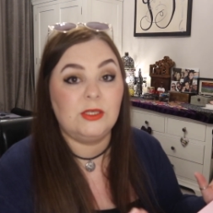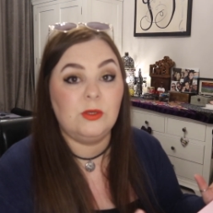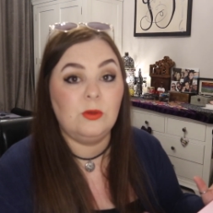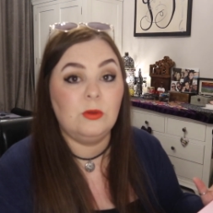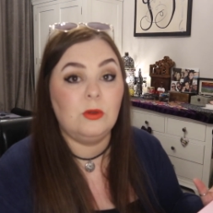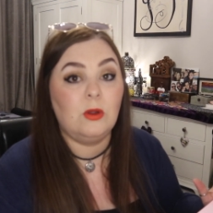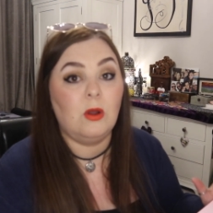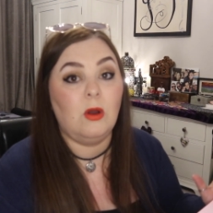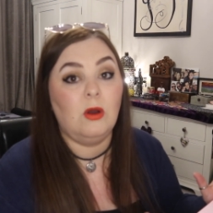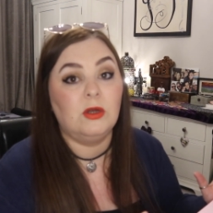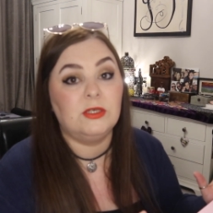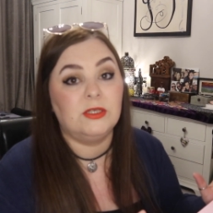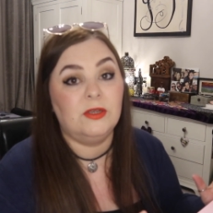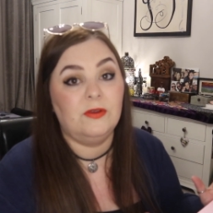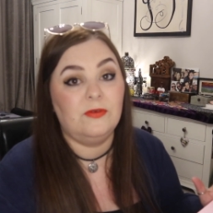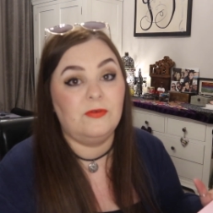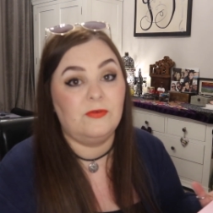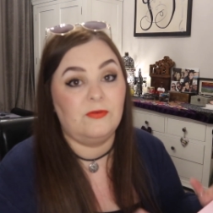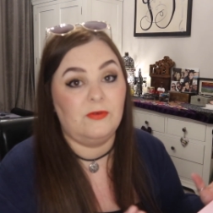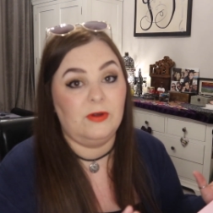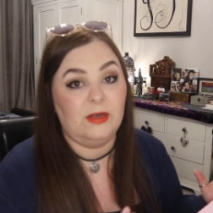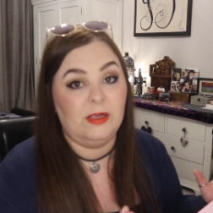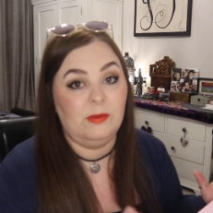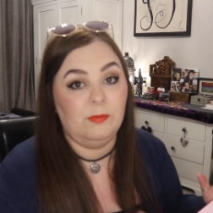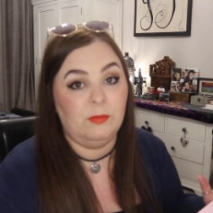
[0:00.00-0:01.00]
you got a
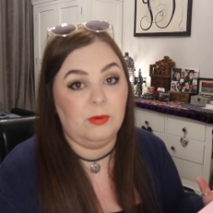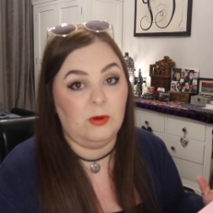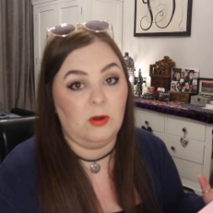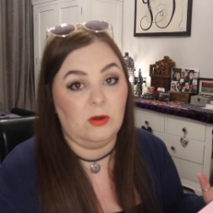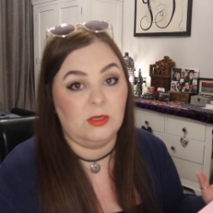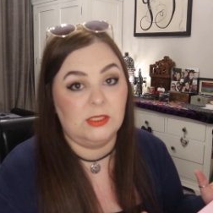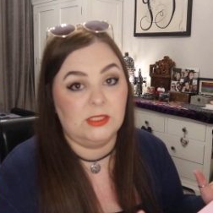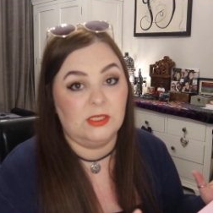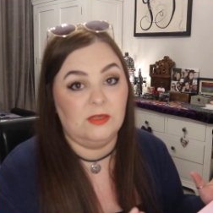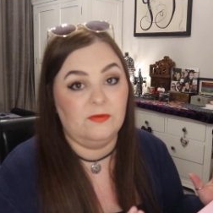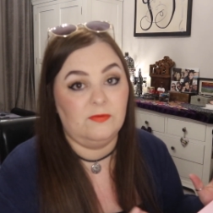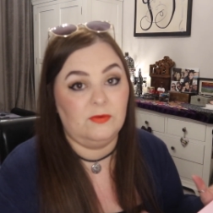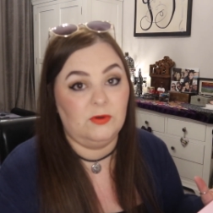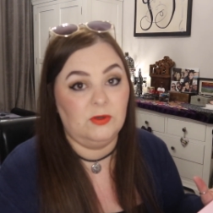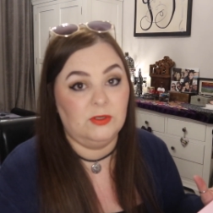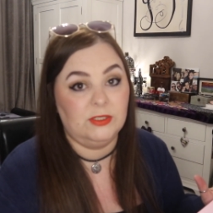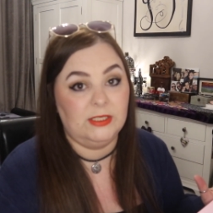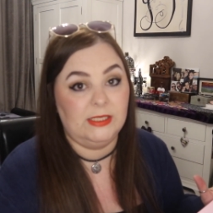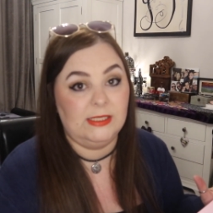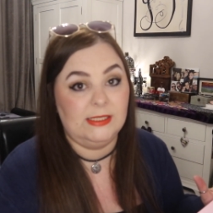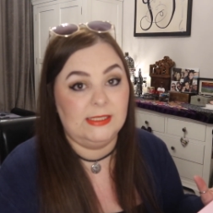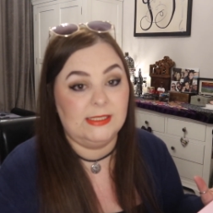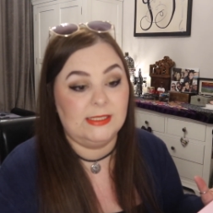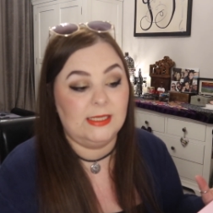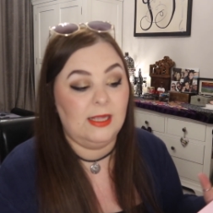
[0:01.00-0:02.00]
free box of
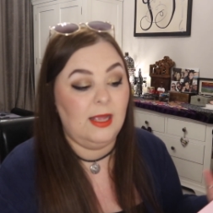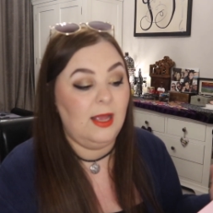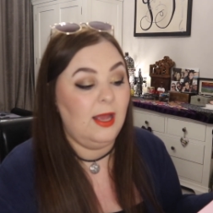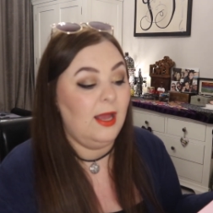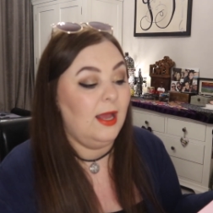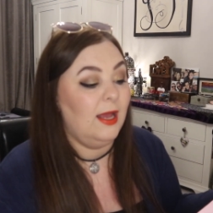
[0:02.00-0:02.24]
goodies.